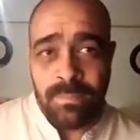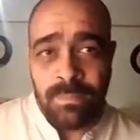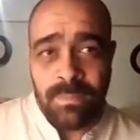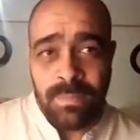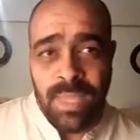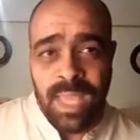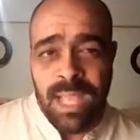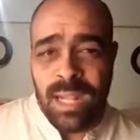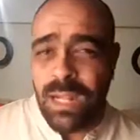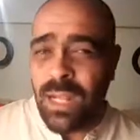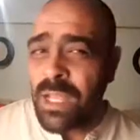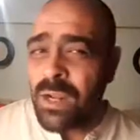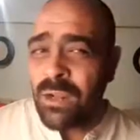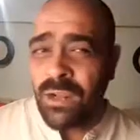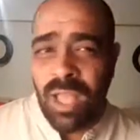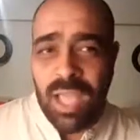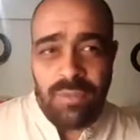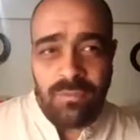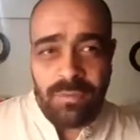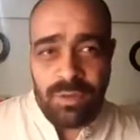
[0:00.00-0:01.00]
A
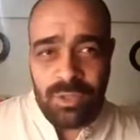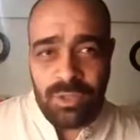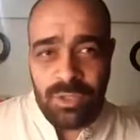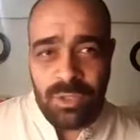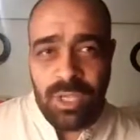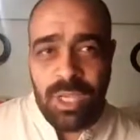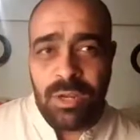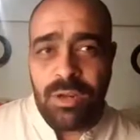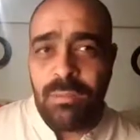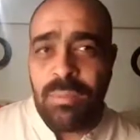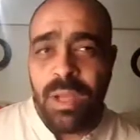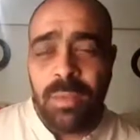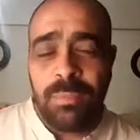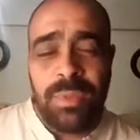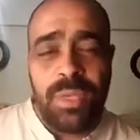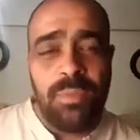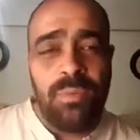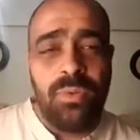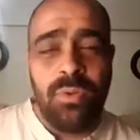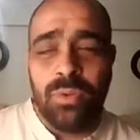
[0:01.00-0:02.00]
little effort. You hear about
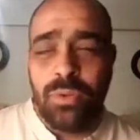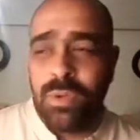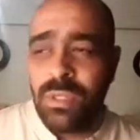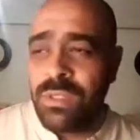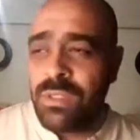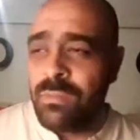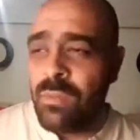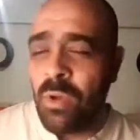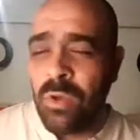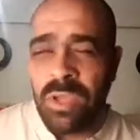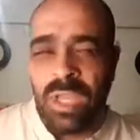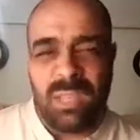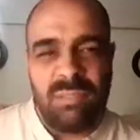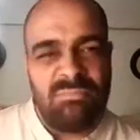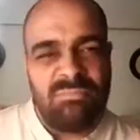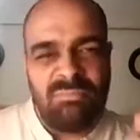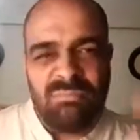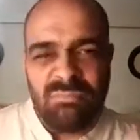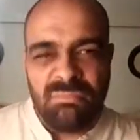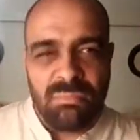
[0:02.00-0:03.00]
people who quit
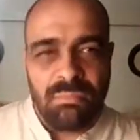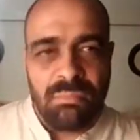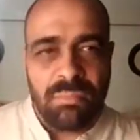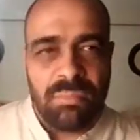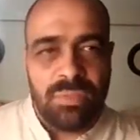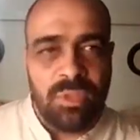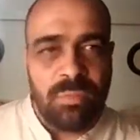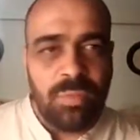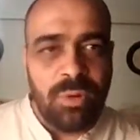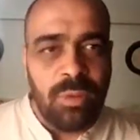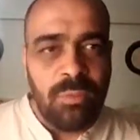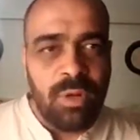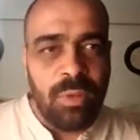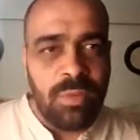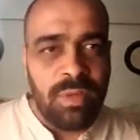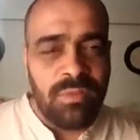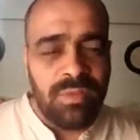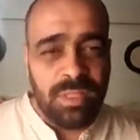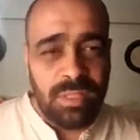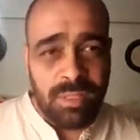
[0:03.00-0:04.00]
smoking, spur
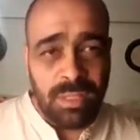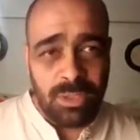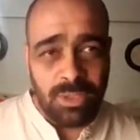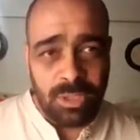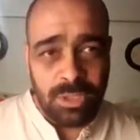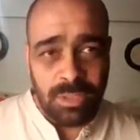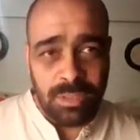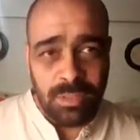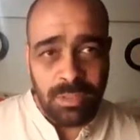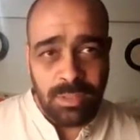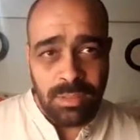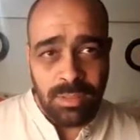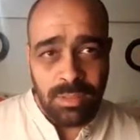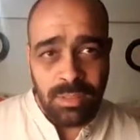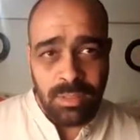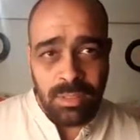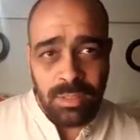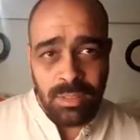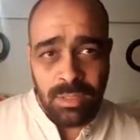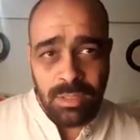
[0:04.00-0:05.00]
moment of decision.
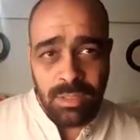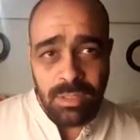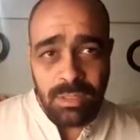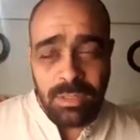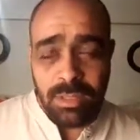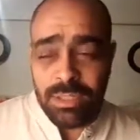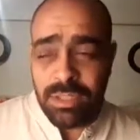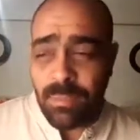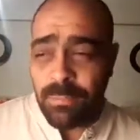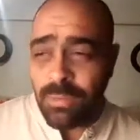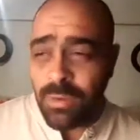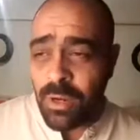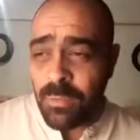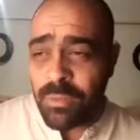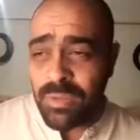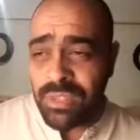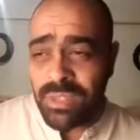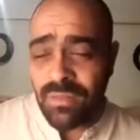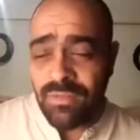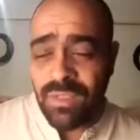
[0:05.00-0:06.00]
Because the
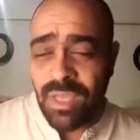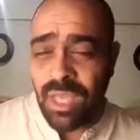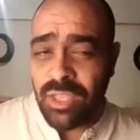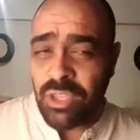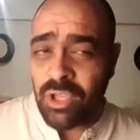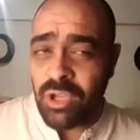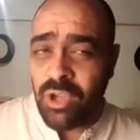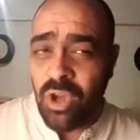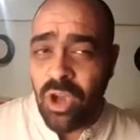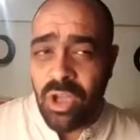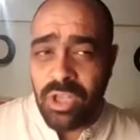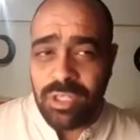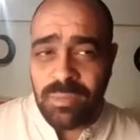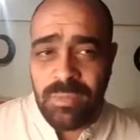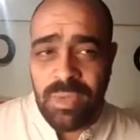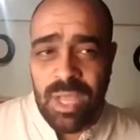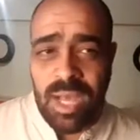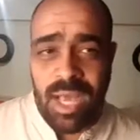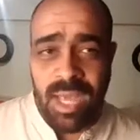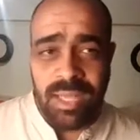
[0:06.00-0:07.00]
purpose of that, the cause
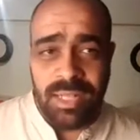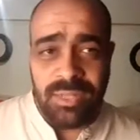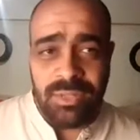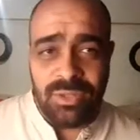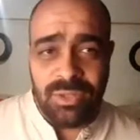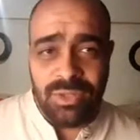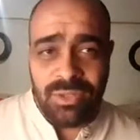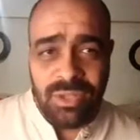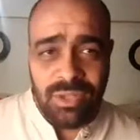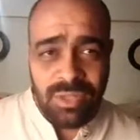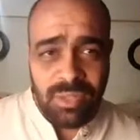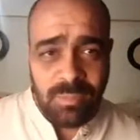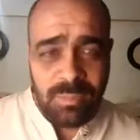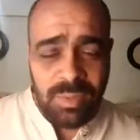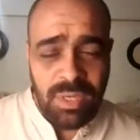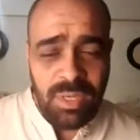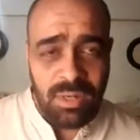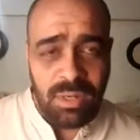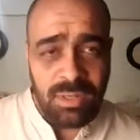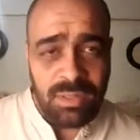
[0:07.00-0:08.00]
behind it, just
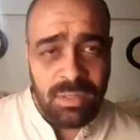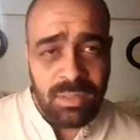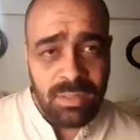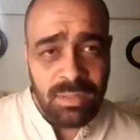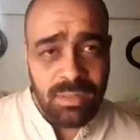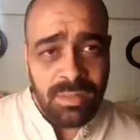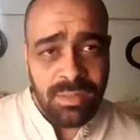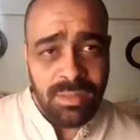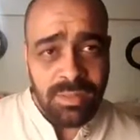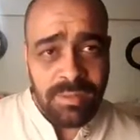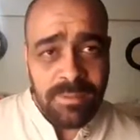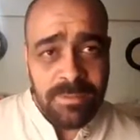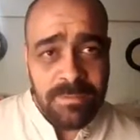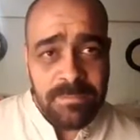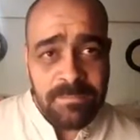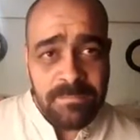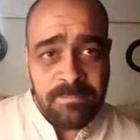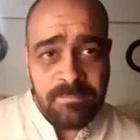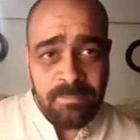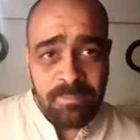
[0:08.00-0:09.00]
disappeared.
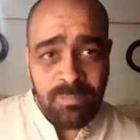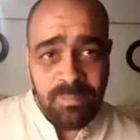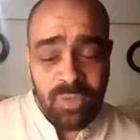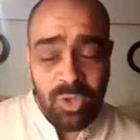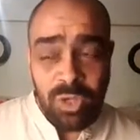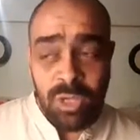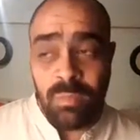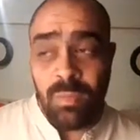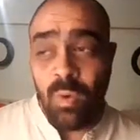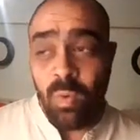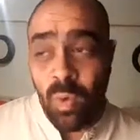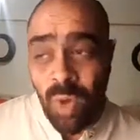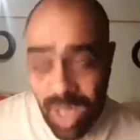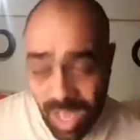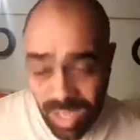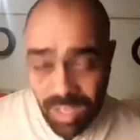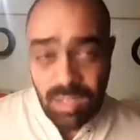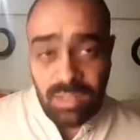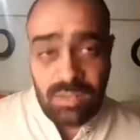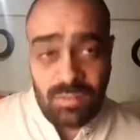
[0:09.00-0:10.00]
It took him a
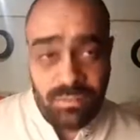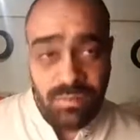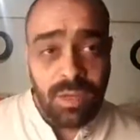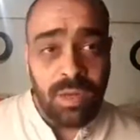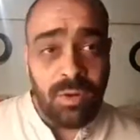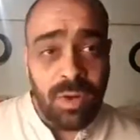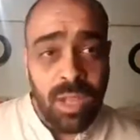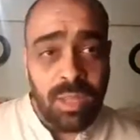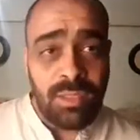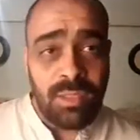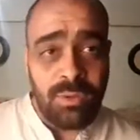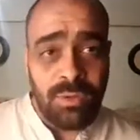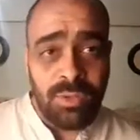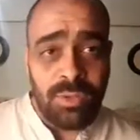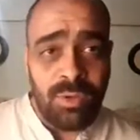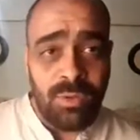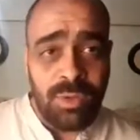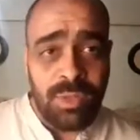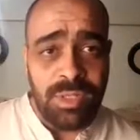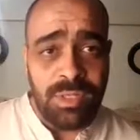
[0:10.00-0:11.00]
while to figure out there was
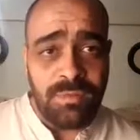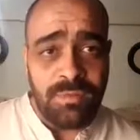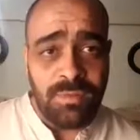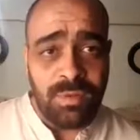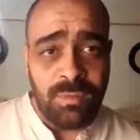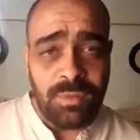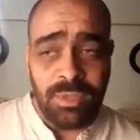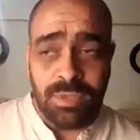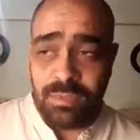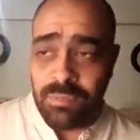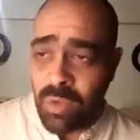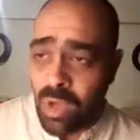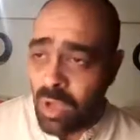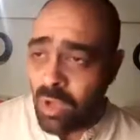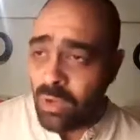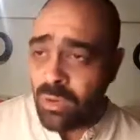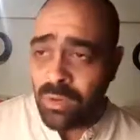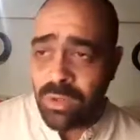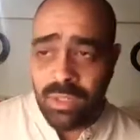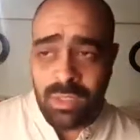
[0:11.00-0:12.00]
no reason for him to
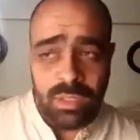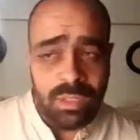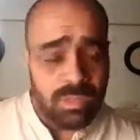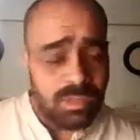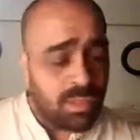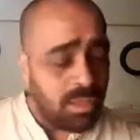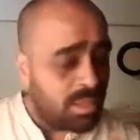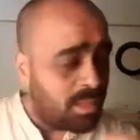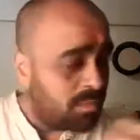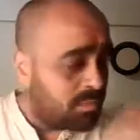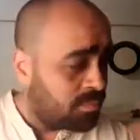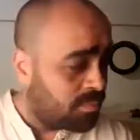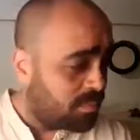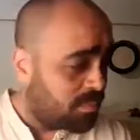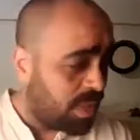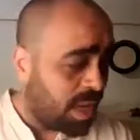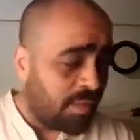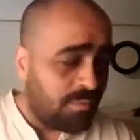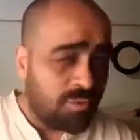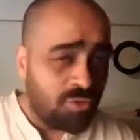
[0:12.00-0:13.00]
smoke, to
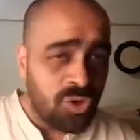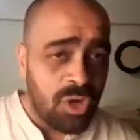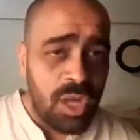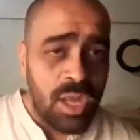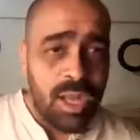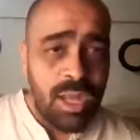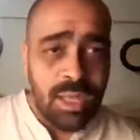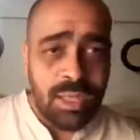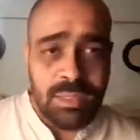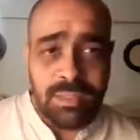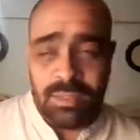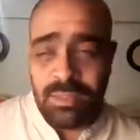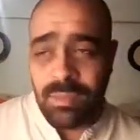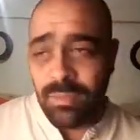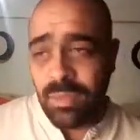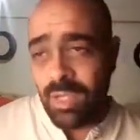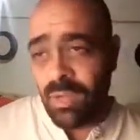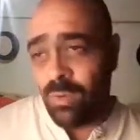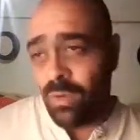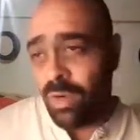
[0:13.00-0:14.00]
have drugs, to
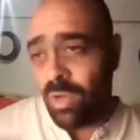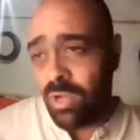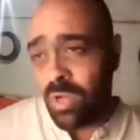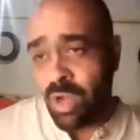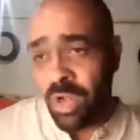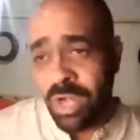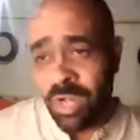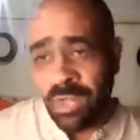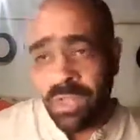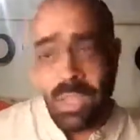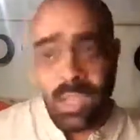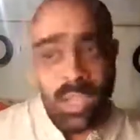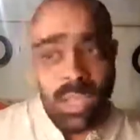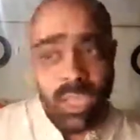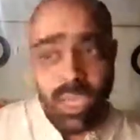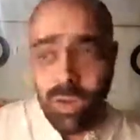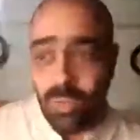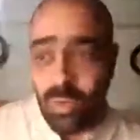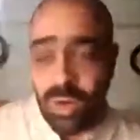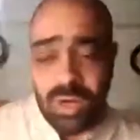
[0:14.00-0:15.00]
be a workaholic.
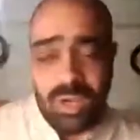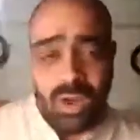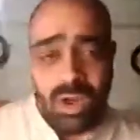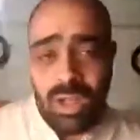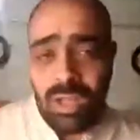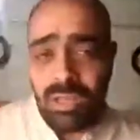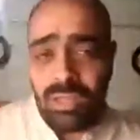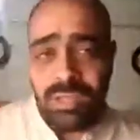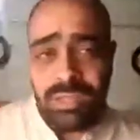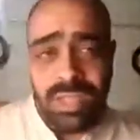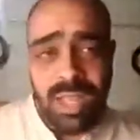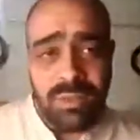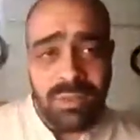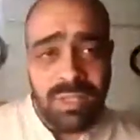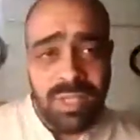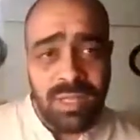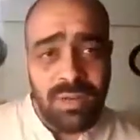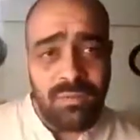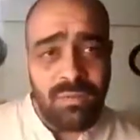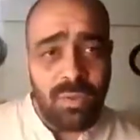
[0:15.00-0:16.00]
You're a workaholic because
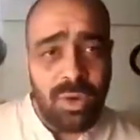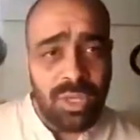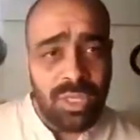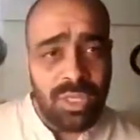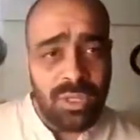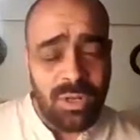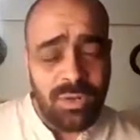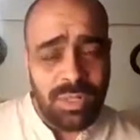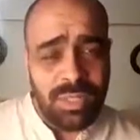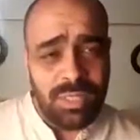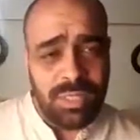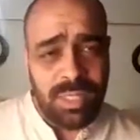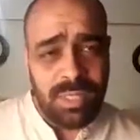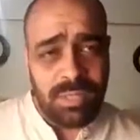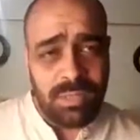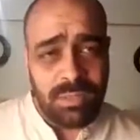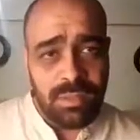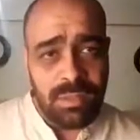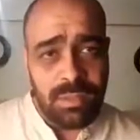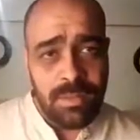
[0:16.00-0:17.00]
outside of work you don't
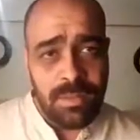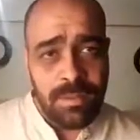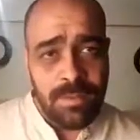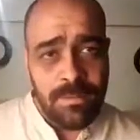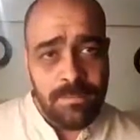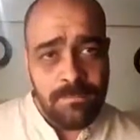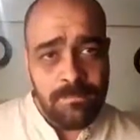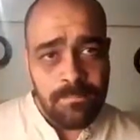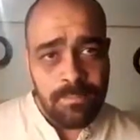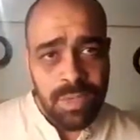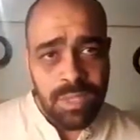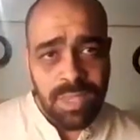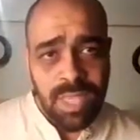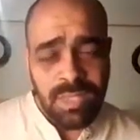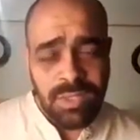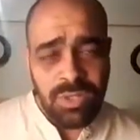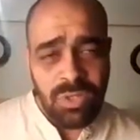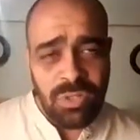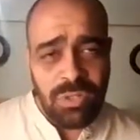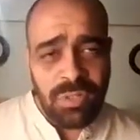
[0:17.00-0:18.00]
exist. But
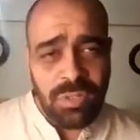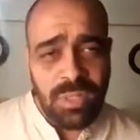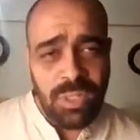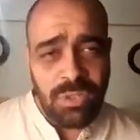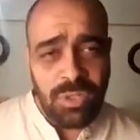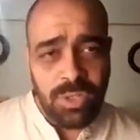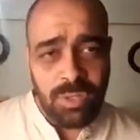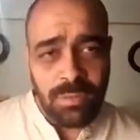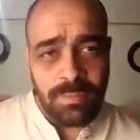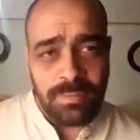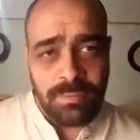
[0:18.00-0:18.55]
that's your decision.